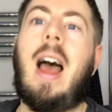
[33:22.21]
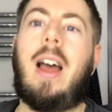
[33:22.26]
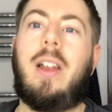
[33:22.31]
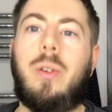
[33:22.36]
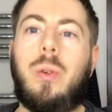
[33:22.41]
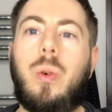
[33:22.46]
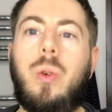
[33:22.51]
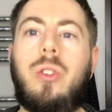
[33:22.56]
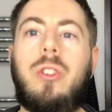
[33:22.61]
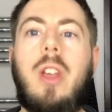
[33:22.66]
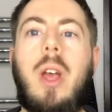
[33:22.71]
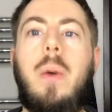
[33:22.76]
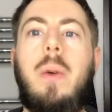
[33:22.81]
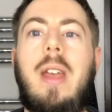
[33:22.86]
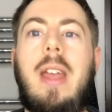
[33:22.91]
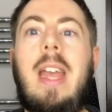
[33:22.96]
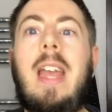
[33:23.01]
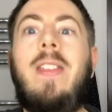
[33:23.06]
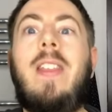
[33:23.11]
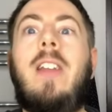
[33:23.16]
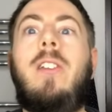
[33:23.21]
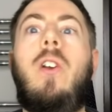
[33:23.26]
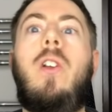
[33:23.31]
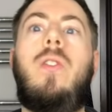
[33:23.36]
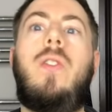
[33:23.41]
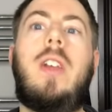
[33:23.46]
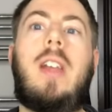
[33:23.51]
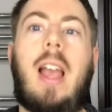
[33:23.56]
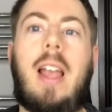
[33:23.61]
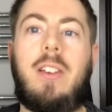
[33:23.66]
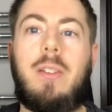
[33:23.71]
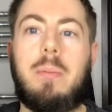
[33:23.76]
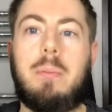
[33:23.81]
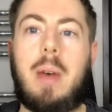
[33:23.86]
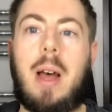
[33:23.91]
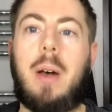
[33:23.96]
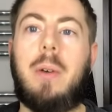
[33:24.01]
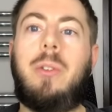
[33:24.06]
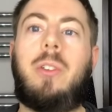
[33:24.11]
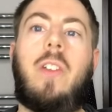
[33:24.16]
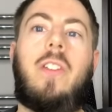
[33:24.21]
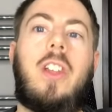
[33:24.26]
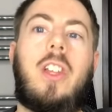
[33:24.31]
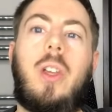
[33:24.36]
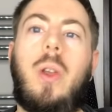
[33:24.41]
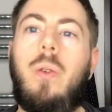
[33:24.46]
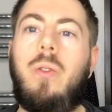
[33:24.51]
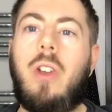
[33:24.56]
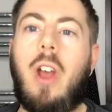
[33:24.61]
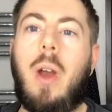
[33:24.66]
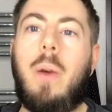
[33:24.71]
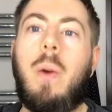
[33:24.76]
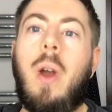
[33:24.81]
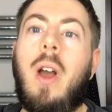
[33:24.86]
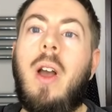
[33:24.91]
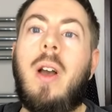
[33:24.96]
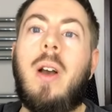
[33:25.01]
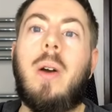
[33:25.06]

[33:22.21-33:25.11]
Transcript: and also hit that notification bell so that you know